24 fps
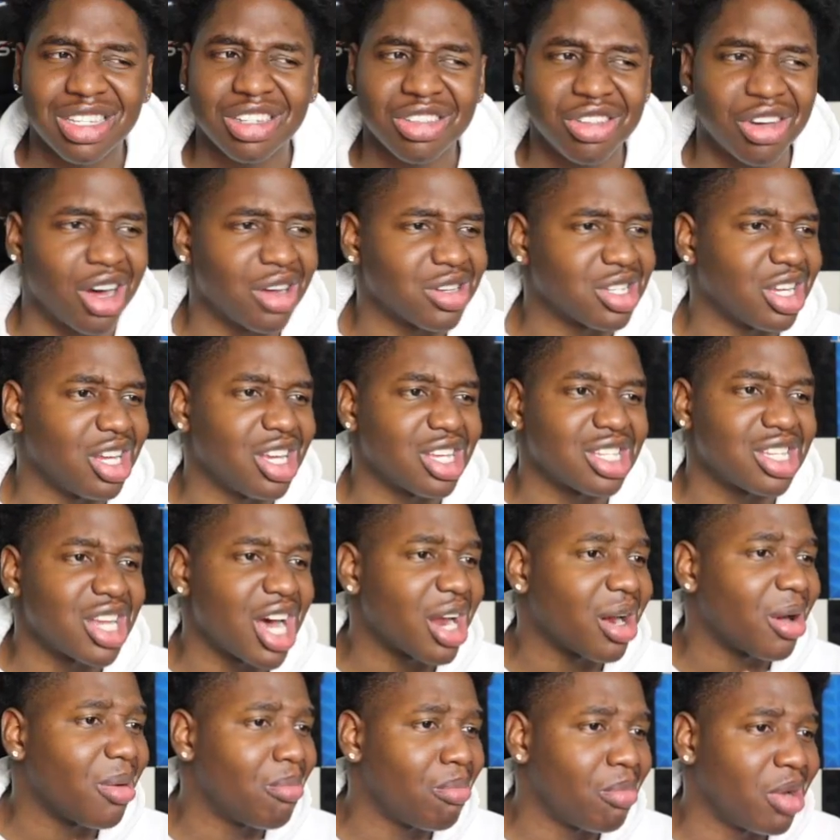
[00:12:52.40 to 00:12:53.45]
You know what I'm saying? It's
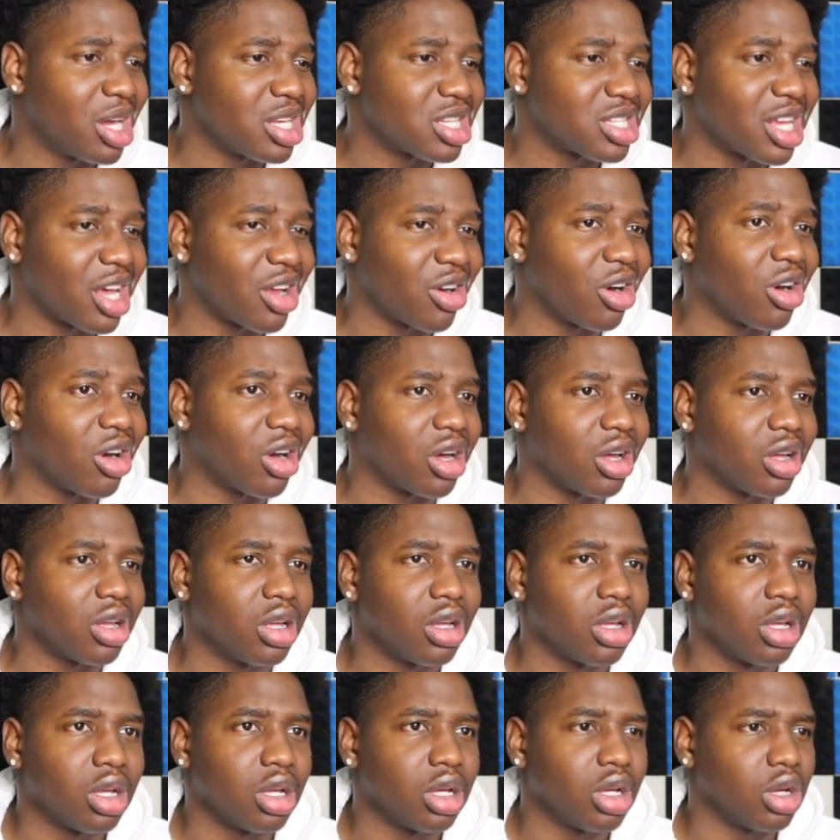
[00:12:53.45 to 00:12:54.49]
not a must at all.
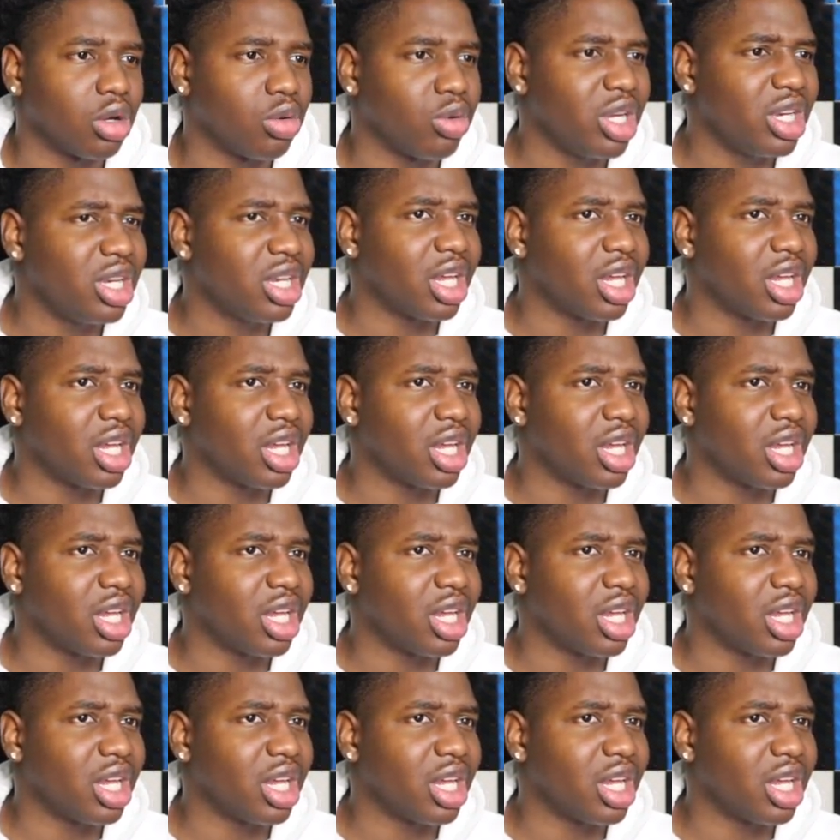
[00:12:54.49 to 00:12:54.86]
What